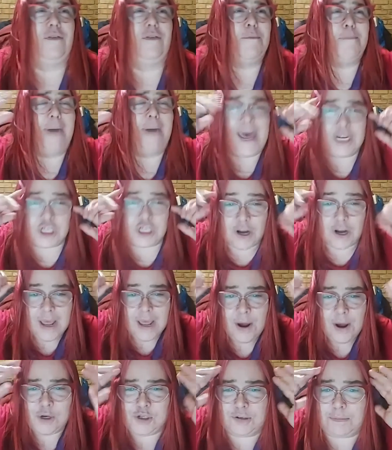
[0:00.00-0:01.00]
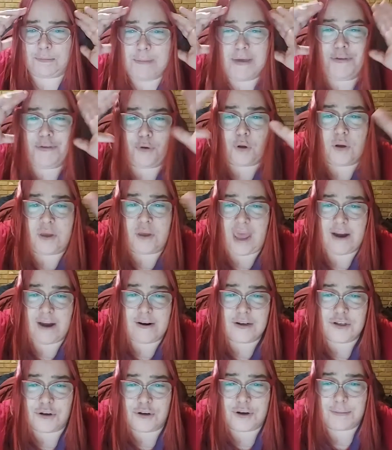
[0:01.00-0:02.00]
imagined she was a mythical
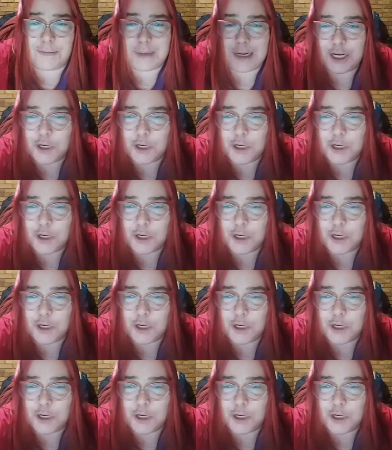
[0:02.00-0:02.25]
character to me.